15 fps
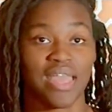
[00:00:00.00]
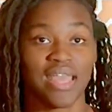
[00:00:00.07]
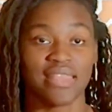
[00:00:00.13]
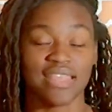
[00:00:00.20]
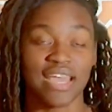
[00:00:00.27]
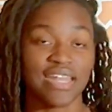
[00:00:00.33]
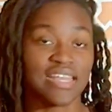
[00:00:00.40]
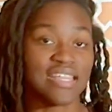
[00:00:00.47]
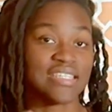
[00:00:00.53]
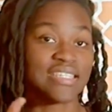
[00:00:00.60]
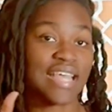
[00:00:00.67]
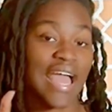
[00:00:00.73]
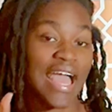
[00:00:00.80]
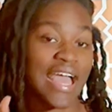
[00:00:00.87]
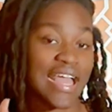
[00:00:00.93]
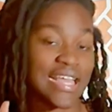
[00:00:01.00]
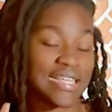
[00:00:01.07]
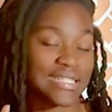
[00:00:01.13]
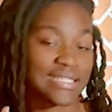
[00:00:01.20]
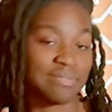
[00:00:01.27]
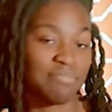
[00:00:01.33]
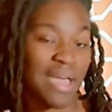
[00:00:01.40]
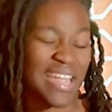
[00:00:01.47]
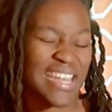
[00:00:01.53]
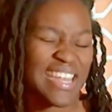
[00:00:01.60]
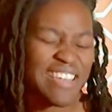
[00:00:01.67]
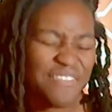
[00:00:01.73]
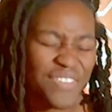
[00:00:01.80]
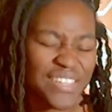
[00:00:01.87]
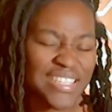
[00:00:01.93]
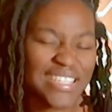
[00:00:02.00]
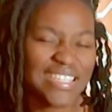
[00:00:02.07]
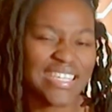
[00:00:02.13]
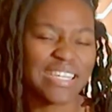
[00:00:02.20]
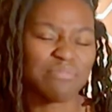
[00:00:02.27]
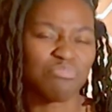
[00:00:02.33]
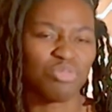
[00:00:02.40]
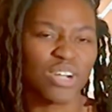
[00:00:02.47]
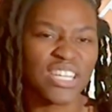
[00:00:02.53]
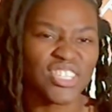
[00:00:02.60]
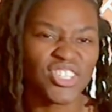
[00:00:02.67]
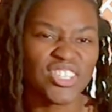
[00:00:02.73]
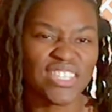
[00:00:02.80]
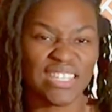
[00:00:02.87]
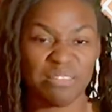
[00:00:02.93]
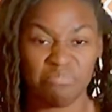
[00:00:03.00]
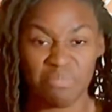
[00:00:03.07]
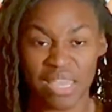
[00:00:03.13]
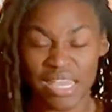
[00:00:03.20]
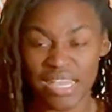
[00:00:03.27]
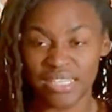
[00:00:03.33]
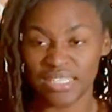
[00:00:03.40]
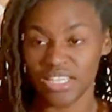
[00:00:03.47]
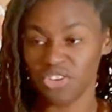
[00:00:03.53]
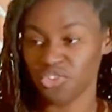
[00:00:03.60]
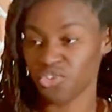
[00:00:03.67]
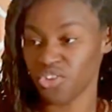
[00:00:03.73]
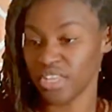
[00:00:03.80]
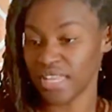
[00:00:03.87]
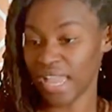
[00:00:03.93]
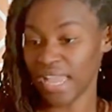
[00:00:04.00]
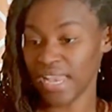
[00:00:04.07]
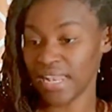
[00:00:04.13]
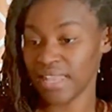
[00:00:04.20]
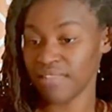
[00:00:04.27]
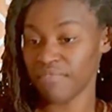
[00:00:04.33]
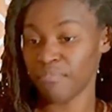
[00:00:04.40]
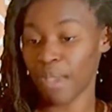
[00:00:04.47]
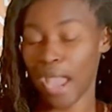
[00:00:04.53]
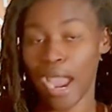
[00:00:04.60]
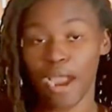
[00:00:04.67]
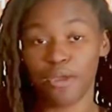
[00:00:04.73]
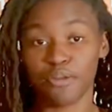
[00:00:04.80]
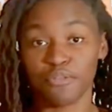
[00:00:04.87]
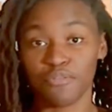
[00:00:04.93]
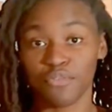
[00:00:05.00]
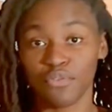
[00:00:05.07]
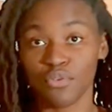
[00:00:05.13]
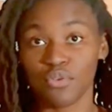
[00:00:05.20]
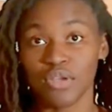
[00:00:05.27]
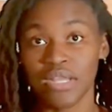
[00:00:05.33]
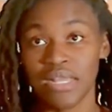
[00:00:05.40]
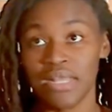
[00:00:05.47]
that is as magnificent, precious, amazing, creative, powerful,